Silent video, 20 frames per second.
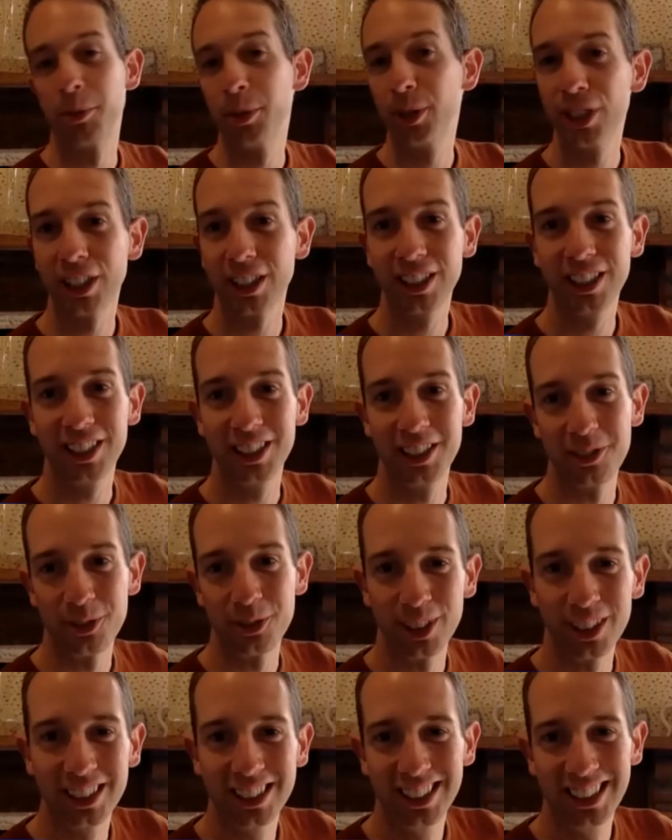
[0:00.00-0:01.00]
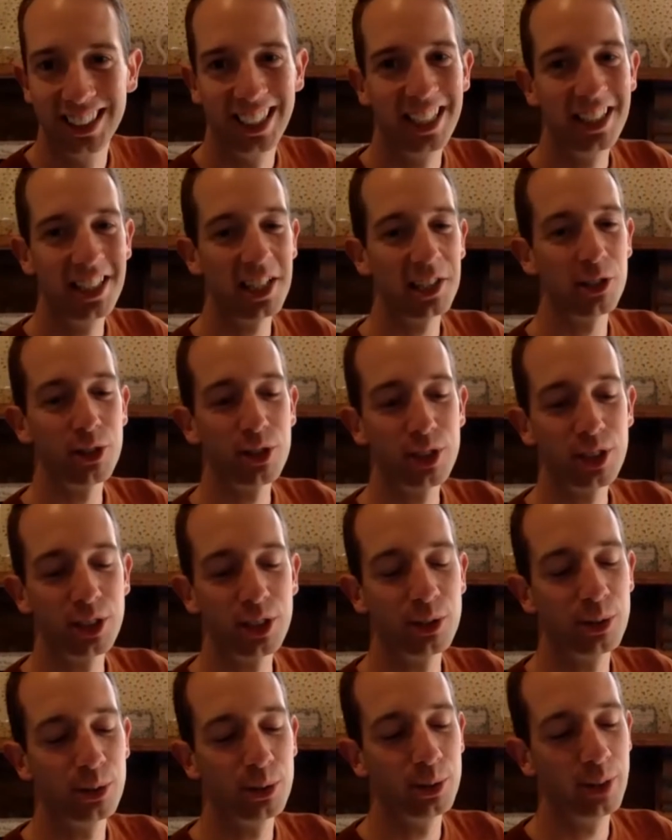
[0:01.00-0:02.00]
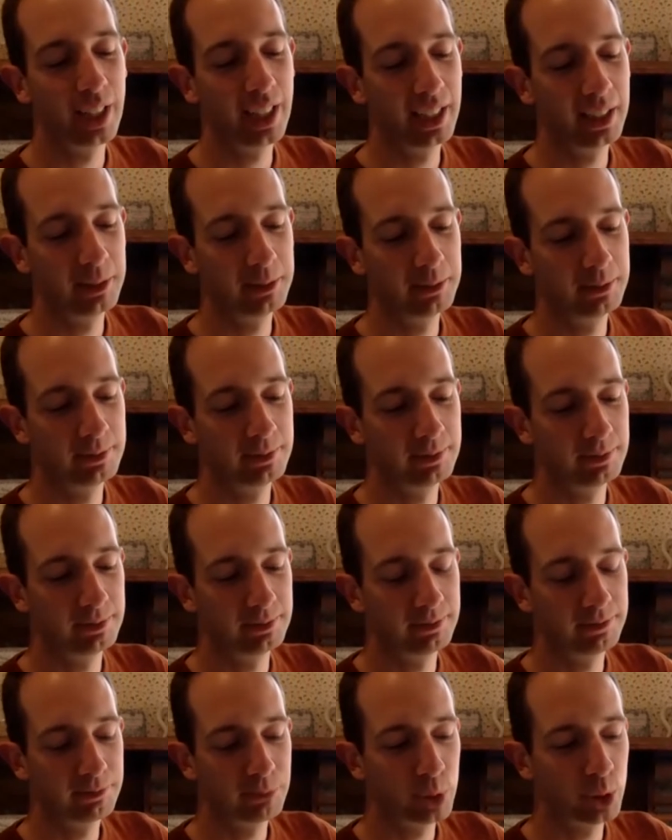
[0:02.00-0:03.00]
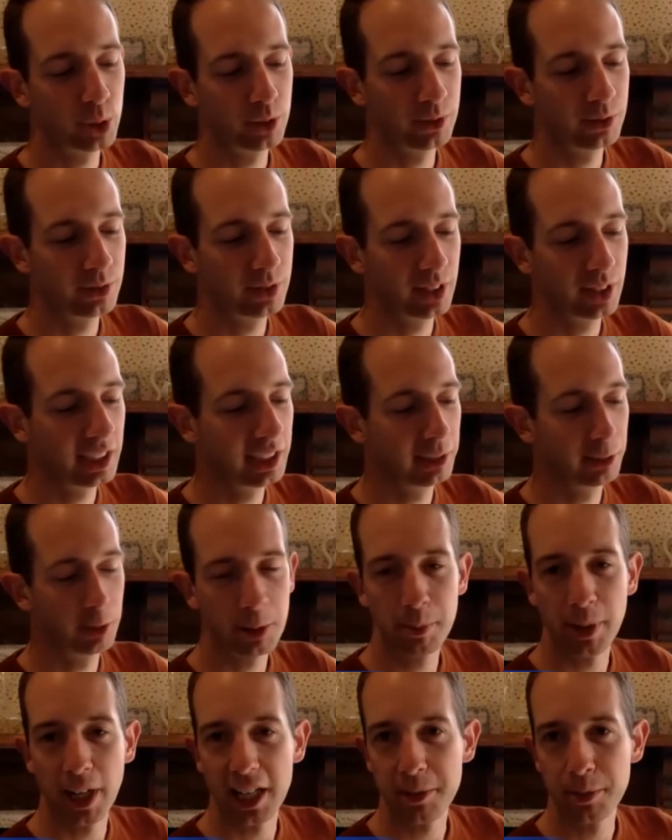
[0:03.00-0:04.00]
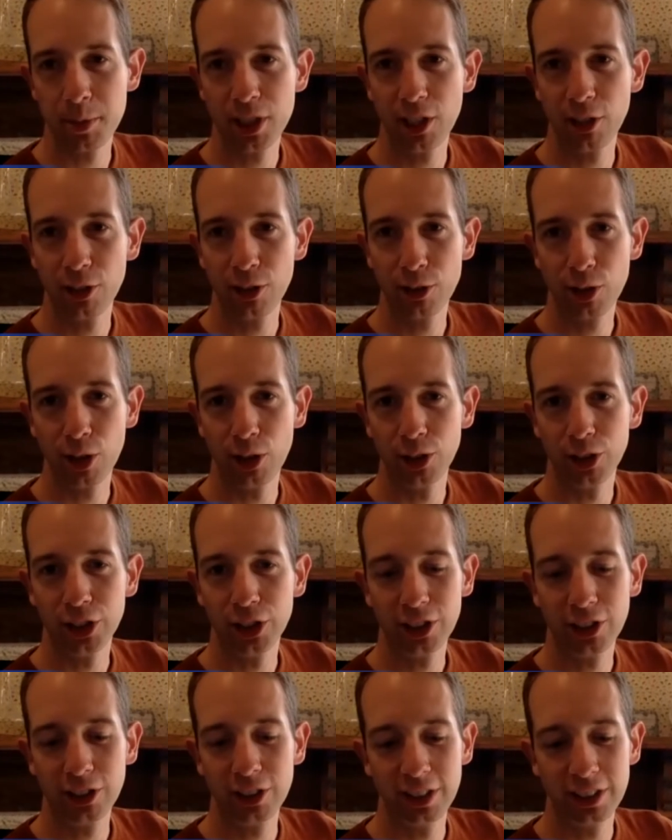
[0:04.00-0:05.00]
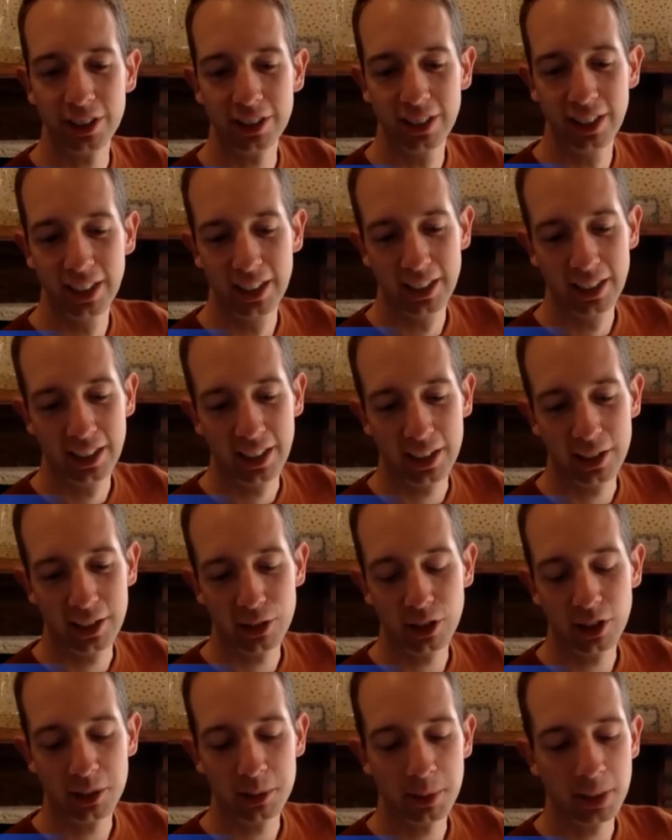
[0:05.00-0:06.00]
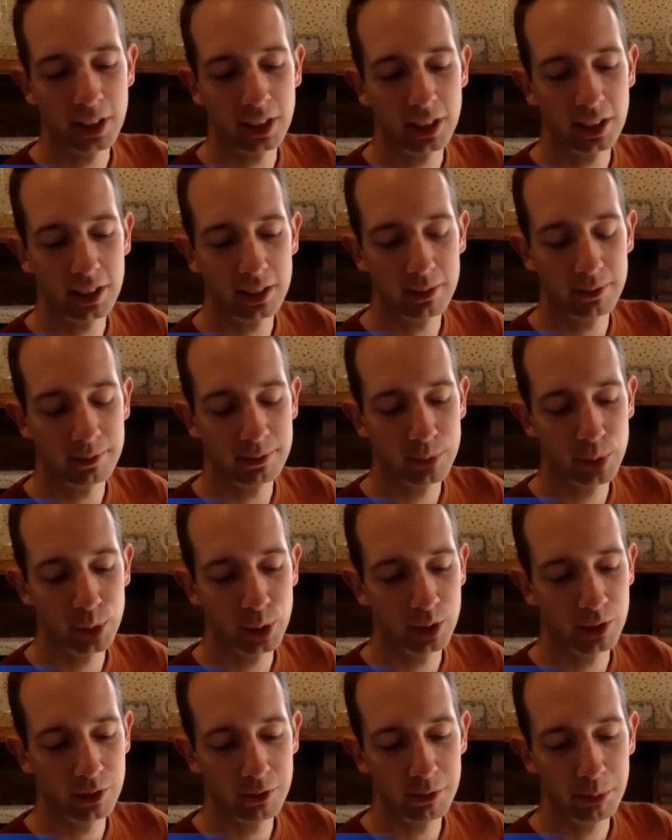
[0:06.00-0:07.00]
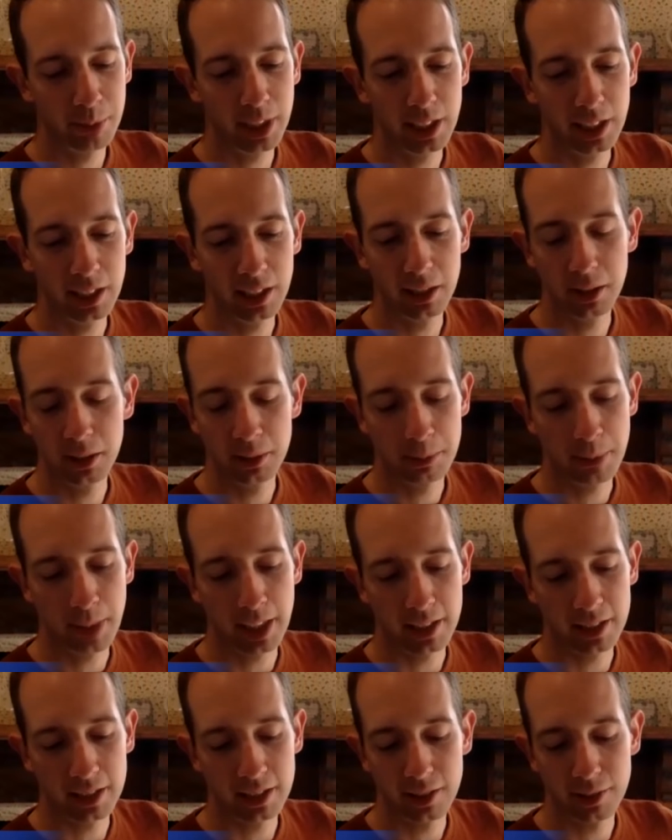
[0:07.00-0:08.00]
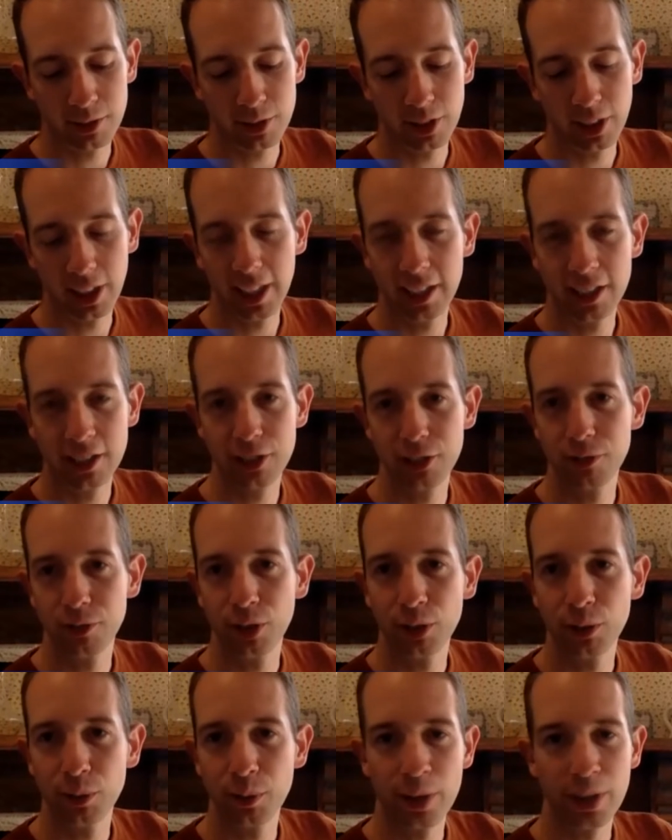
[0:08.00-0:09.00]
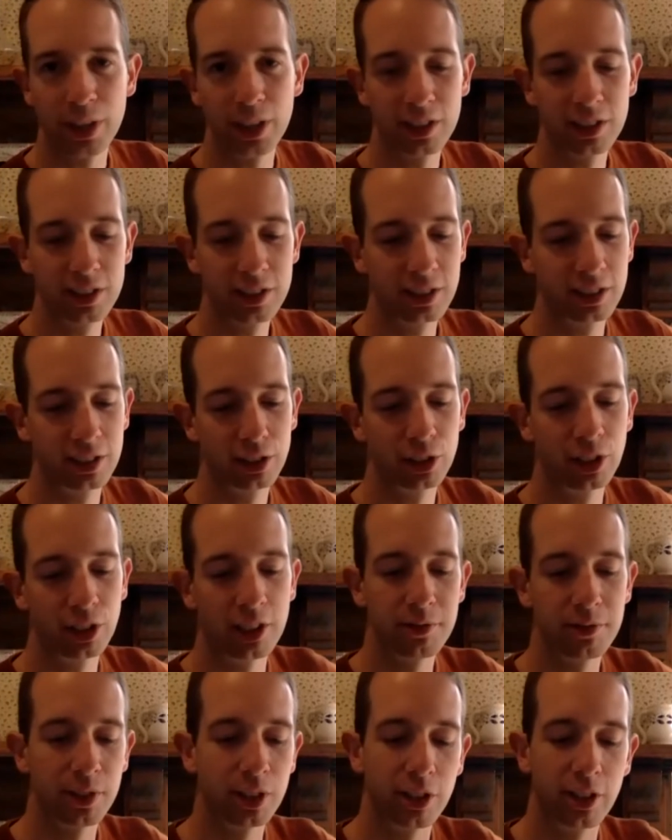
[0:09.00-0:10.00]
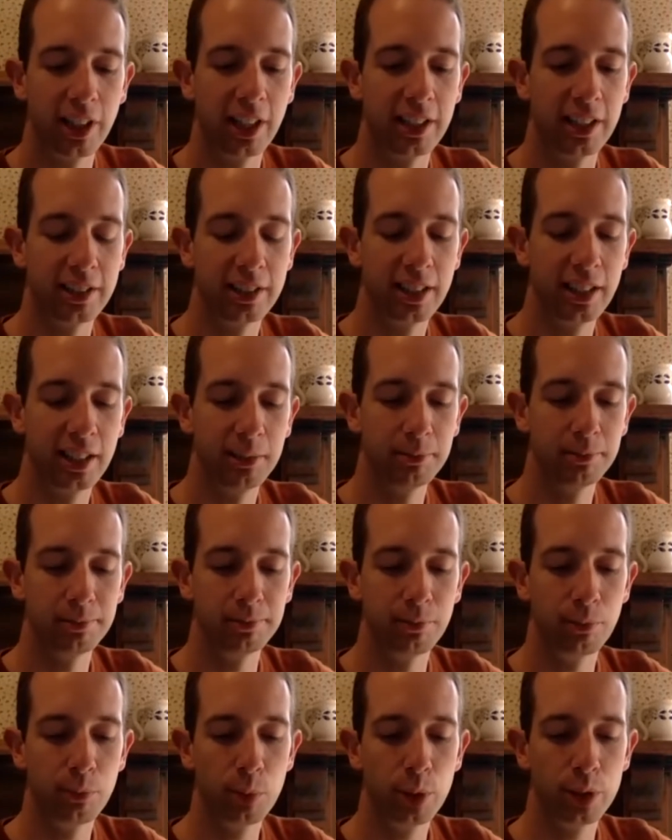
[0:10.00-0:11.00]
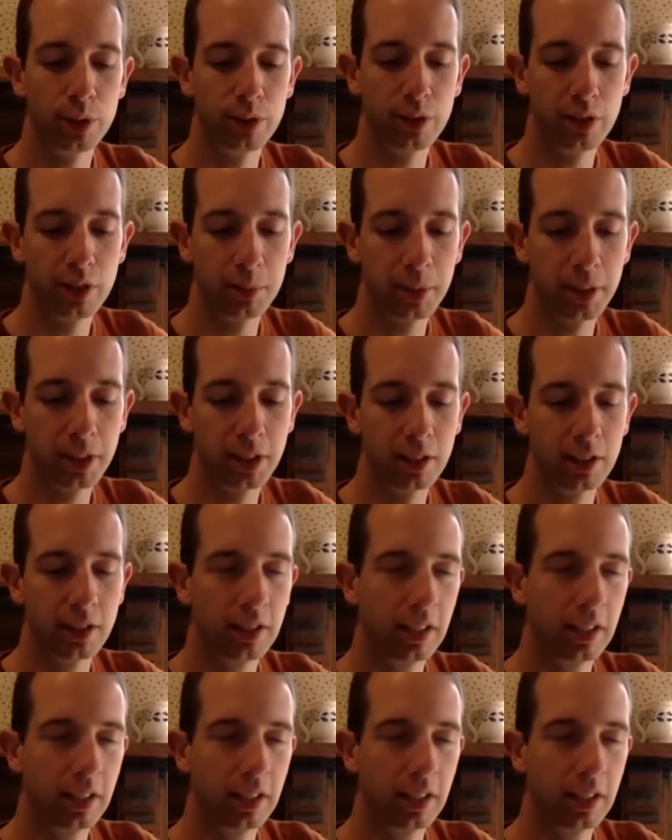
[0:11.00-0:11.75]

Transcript: particularly different in that you're still sort of dealing with past material culture and you're going to be sort of peeling back the different layers involved with things to try and figure out what you're going to be